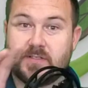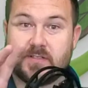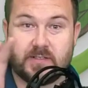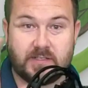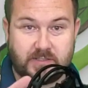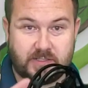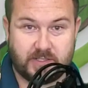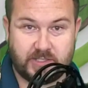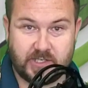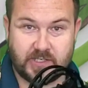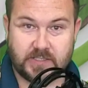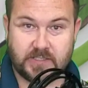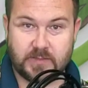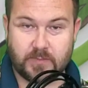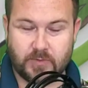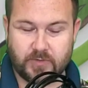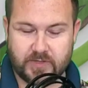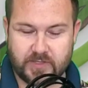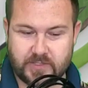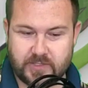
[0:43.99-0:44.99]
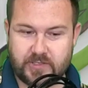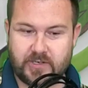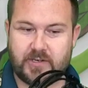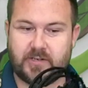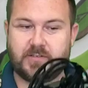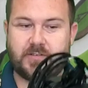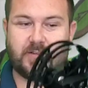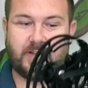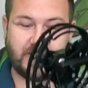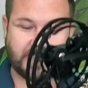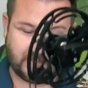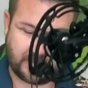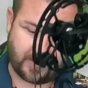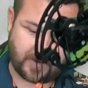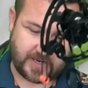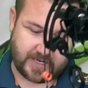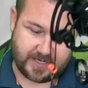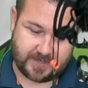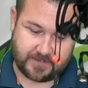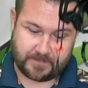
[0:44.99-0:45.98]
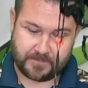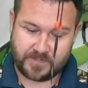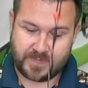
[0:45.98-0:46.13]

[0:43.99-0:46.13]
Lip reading: That's adjustable this year, so that's great.